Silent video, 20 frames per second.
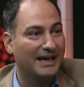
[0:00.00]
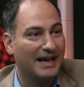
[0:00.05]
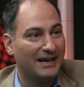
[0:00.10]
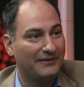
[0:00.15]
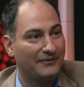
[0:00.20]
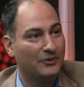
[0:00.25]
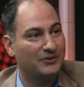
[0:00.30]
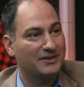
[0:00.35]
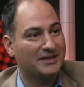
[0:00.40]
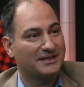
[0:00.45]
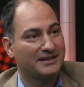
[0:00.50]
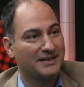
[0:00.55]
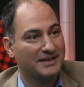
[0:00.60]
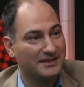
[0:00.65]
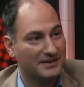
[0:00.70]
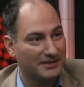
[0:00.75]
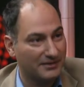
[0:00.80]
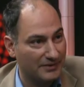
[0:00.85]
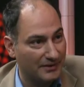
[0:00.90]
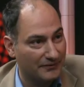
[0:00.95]
have noticed
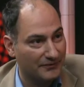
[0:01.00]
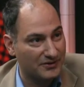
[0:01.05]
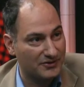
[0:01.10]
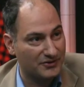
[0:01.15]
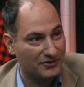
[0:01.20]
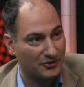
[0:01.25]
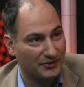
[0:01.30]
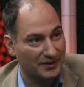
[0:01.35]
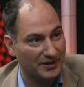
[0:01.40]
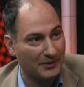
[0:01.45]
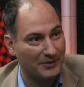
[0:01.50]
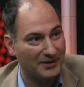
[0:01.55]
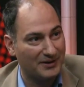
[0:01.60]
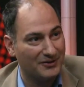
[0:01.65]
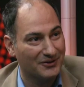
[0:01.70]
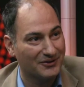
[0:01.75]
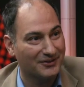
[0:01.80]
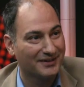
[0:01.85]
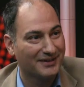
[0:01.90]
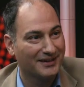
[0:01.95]
there's a different story going
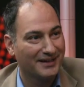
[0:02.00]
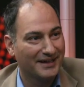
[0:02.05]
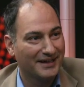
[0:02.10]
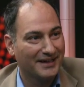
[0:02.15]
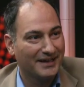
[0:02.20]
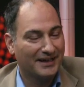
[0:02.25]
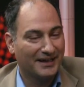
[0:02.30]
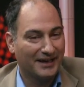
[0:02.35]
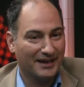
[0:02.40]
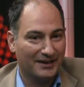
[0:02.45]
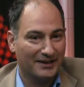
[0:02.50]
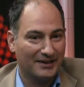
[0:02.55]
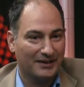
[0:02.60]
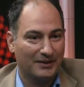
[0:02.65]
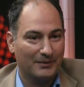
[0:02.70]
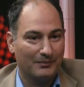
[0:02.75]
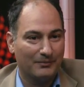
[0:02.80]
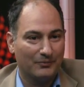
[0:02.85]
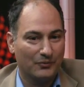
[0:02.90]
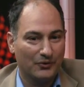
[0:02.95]
on.
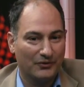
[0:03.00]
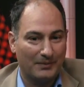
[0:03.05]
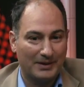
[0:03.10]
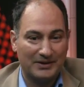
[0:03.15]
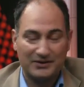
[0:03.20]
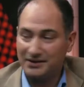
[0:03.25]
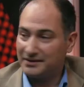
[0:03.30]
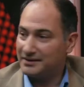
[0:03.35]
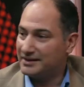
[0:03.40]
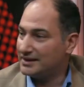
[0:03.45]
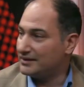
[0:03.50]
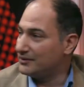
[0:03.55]
We've mentioned